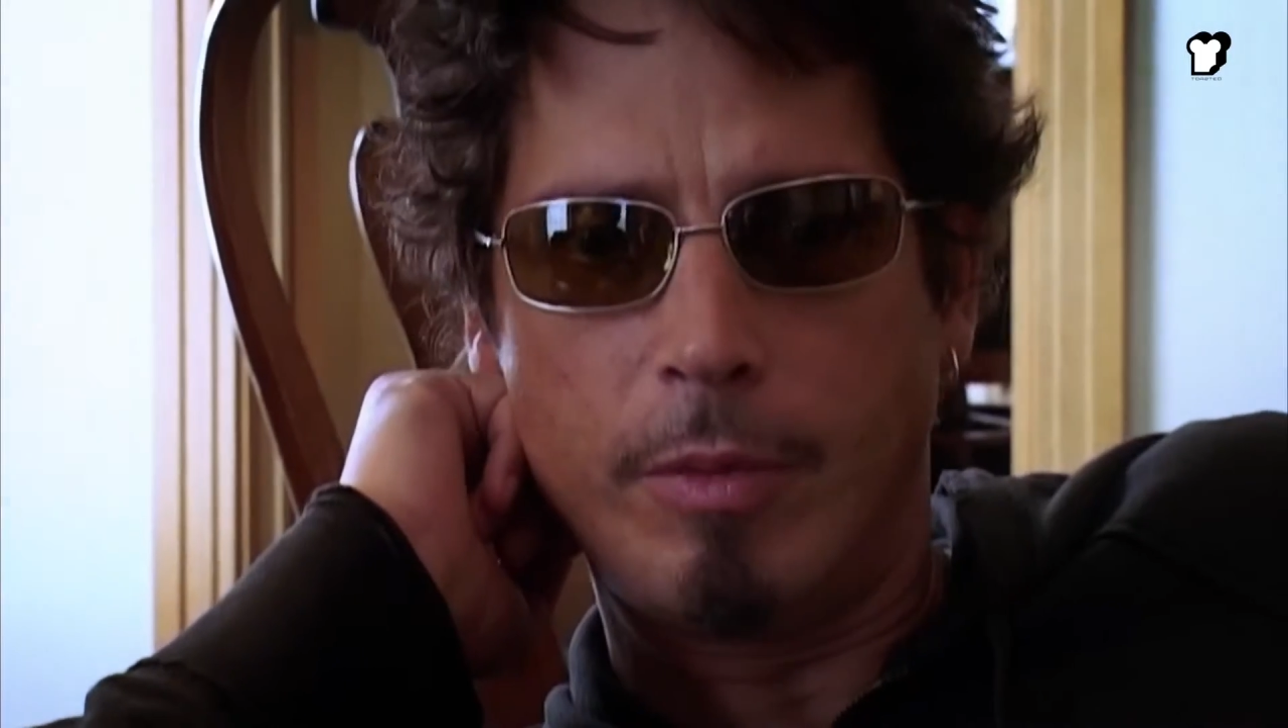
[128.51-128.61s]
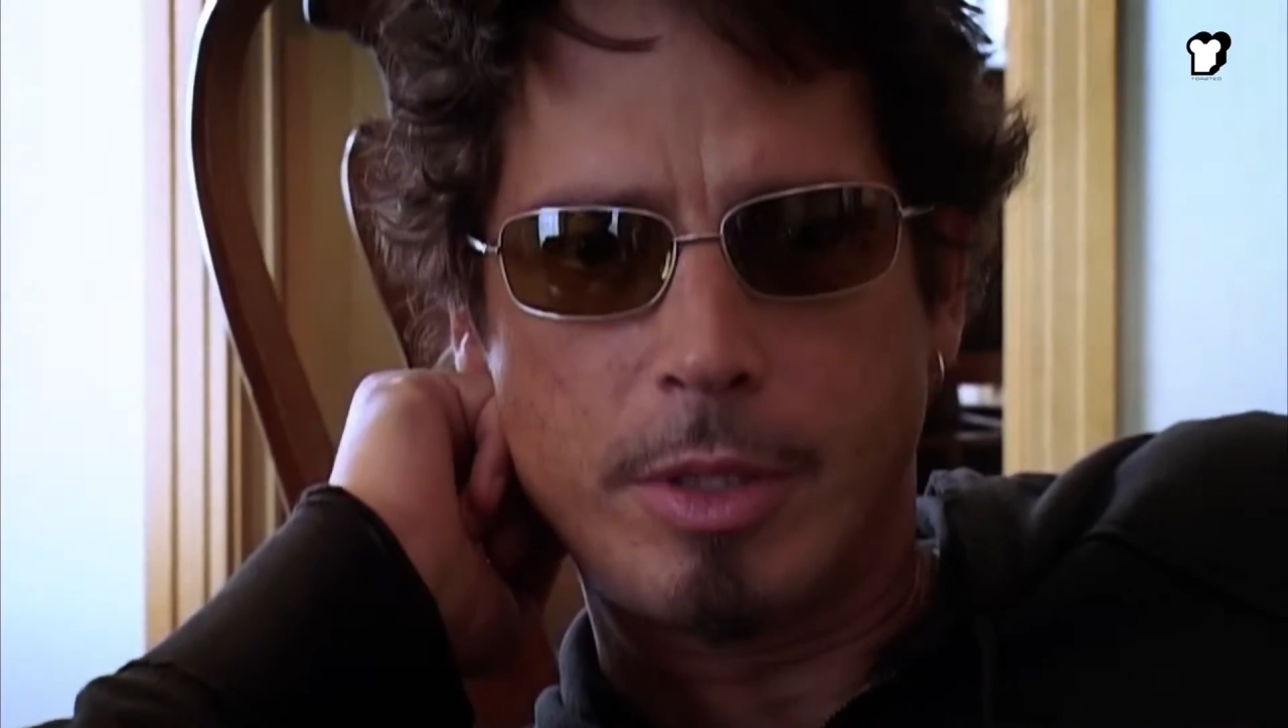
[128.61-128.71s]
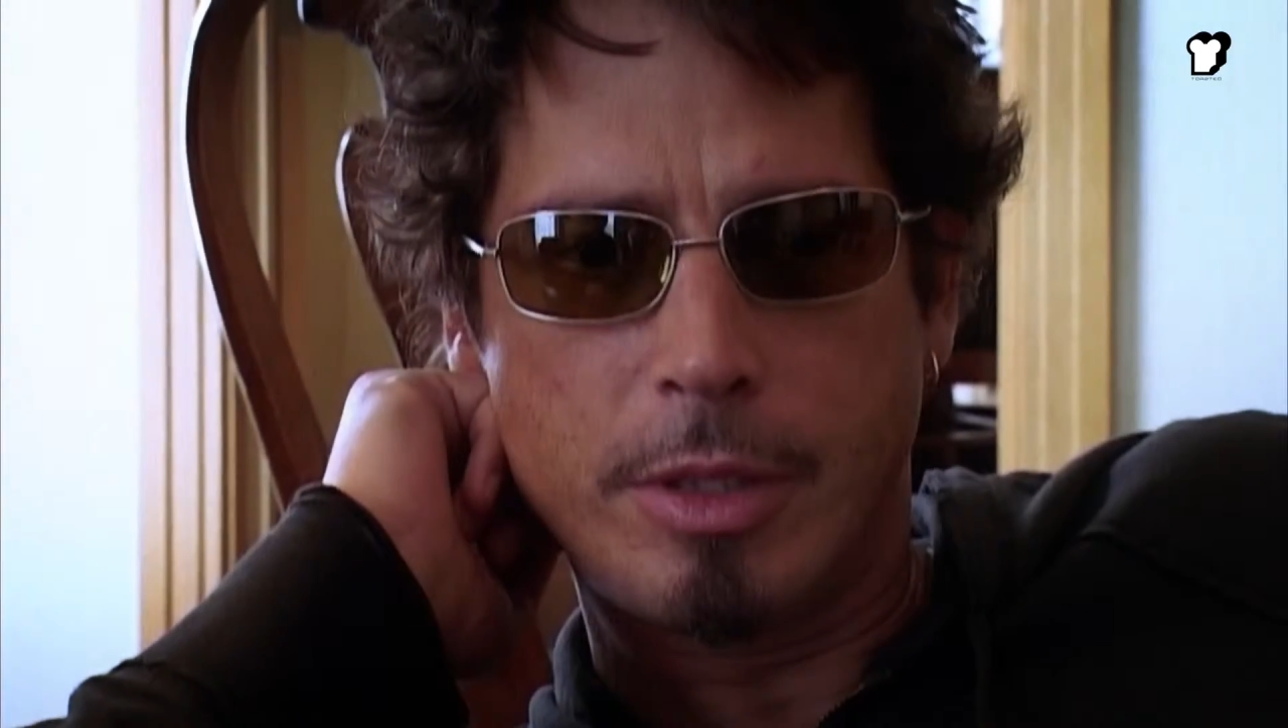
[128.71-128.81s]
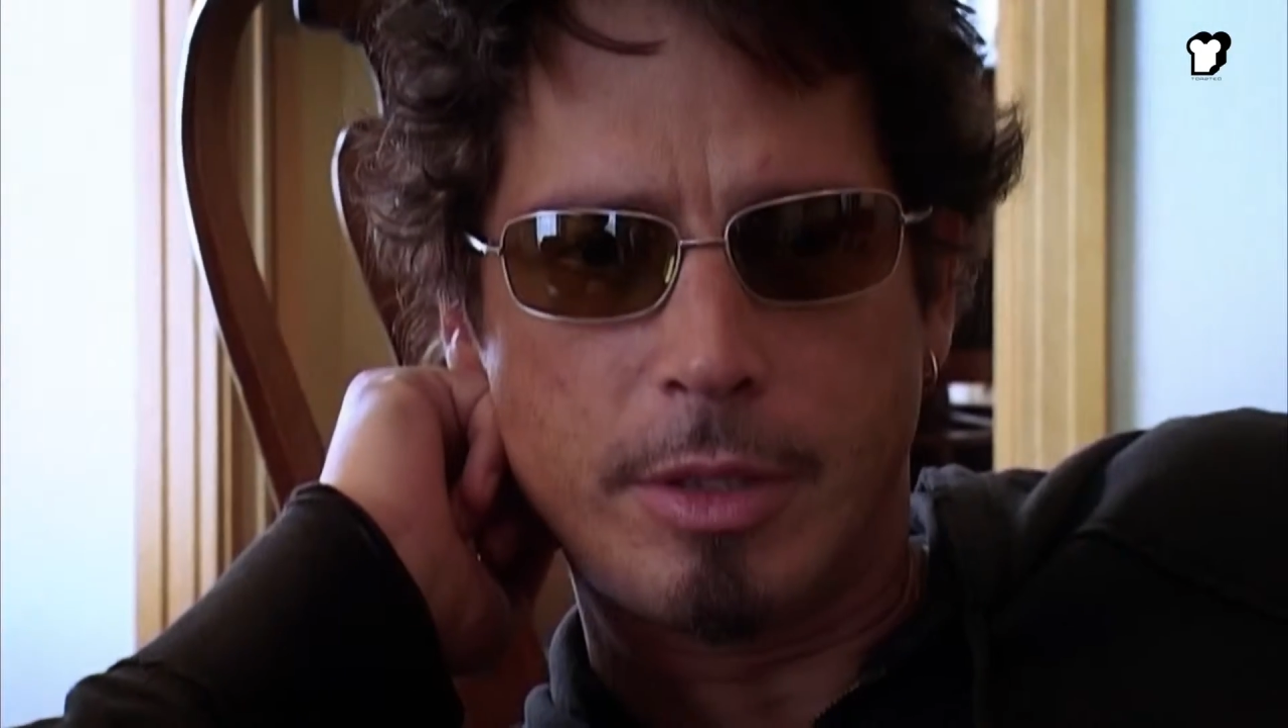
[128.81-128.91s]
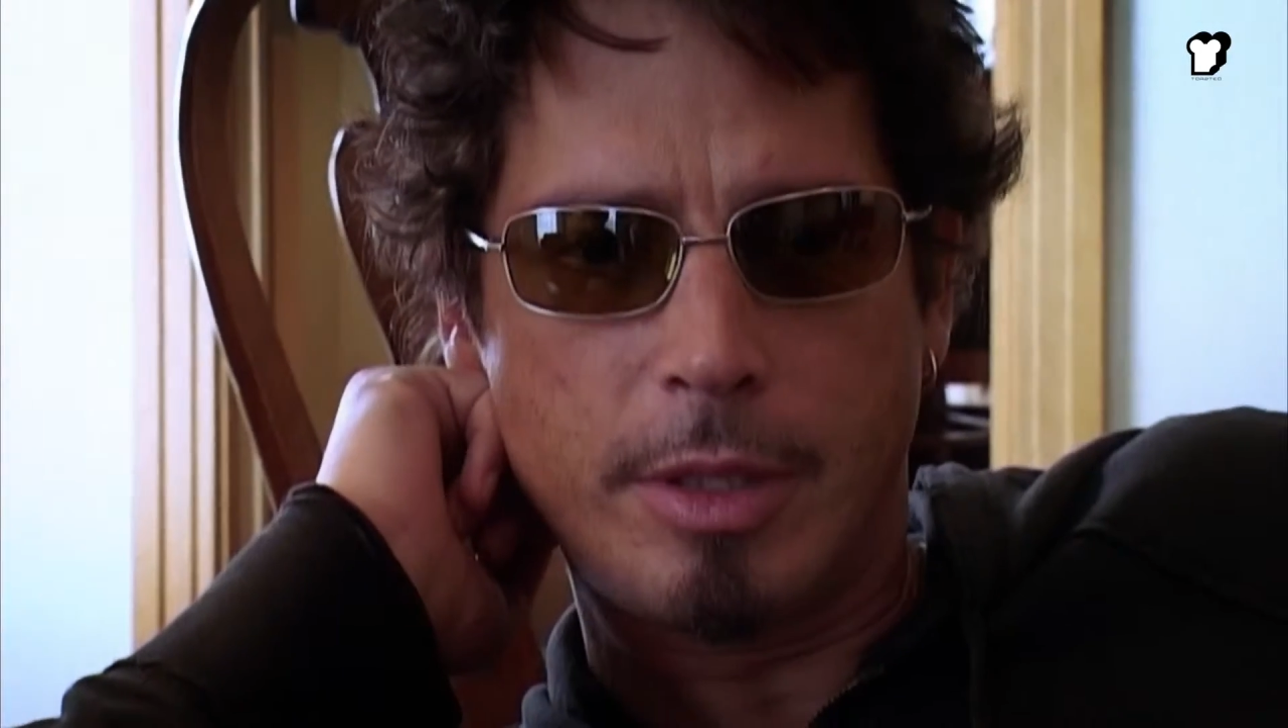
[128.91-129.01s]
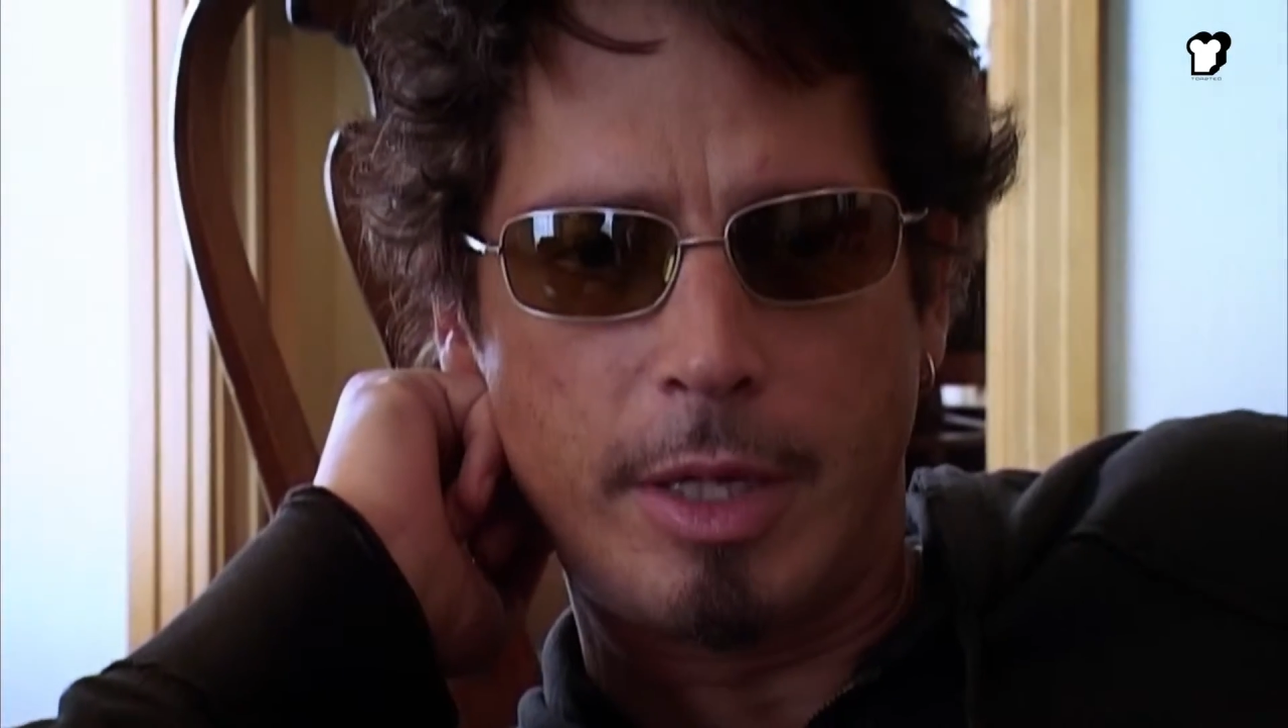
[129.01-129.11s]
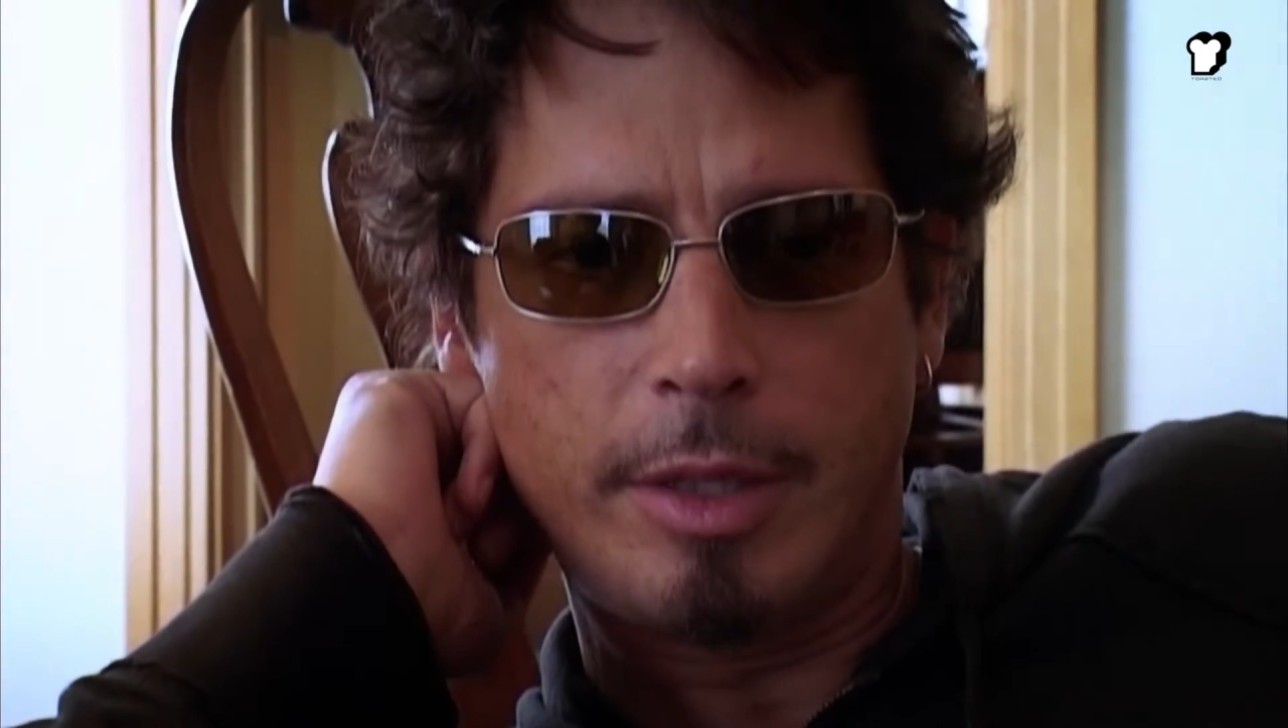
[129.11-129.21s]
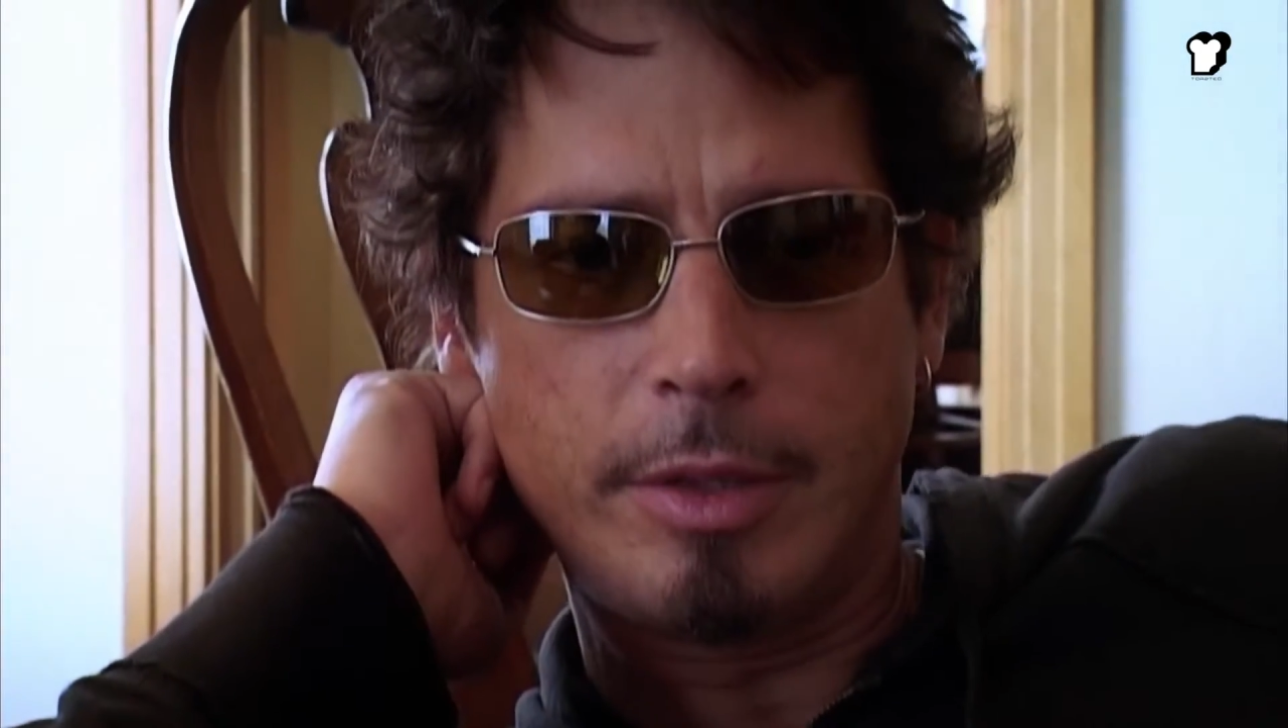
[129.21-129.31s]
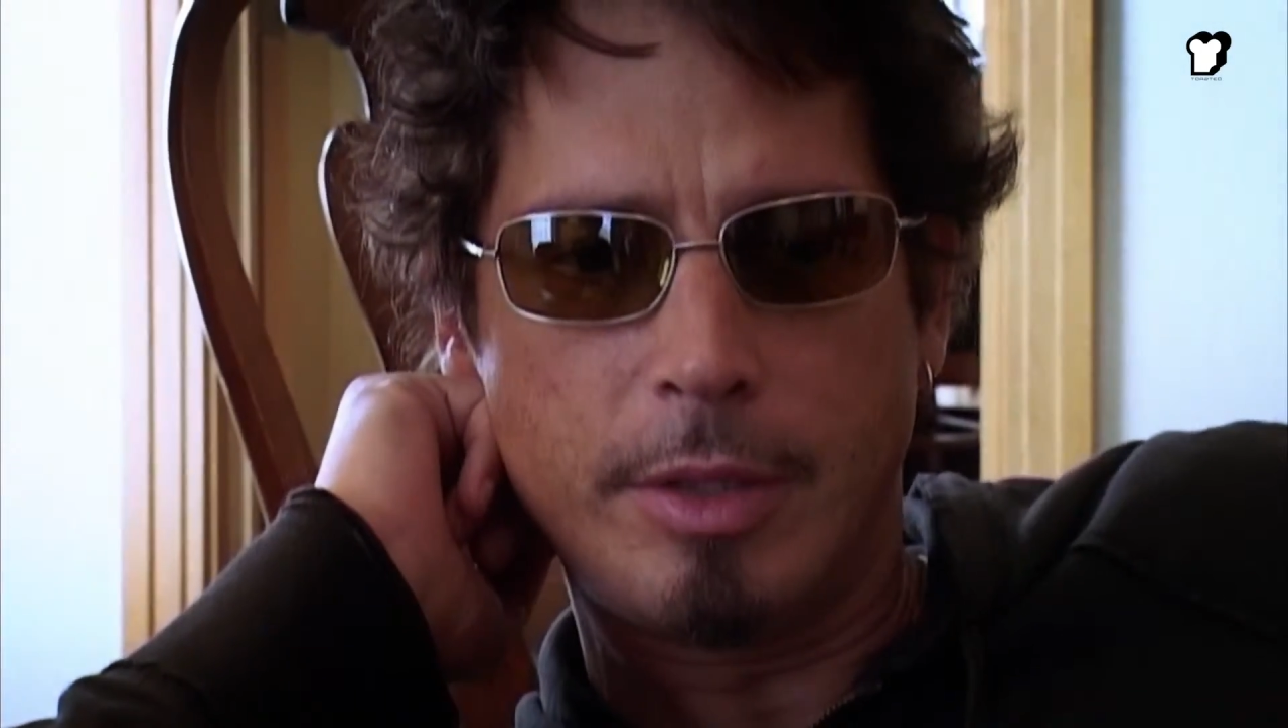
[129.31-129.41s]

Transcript: which is like